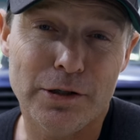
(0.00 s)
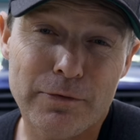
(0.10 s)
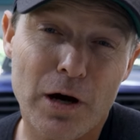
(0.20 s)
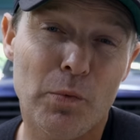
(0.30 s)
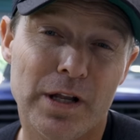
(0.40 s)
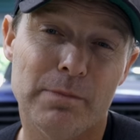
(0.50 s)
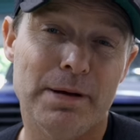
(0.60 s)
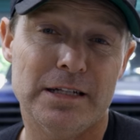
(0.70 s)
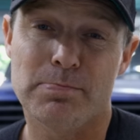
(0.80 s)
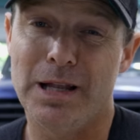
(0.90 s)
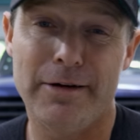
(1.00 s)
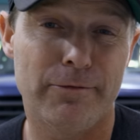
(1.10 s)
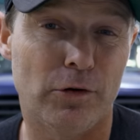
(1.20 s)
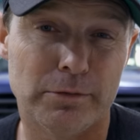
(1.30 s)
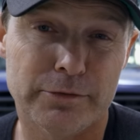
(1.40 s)
you've got one of the best
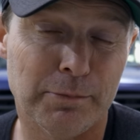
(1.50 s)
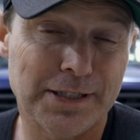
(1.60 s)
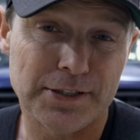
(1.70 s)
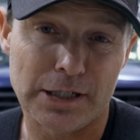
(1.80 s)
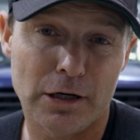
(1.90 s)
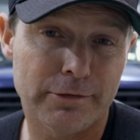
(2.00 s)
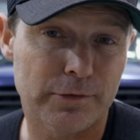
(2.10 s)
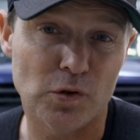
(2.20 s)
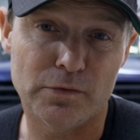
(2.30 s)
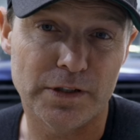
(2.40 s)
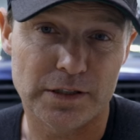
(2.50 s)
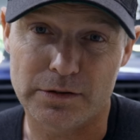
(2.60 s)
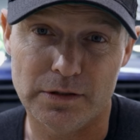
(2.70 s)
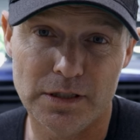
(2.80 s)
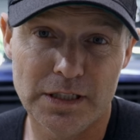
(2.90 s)
platforms for building an off-road
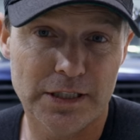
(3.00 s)
vehicle.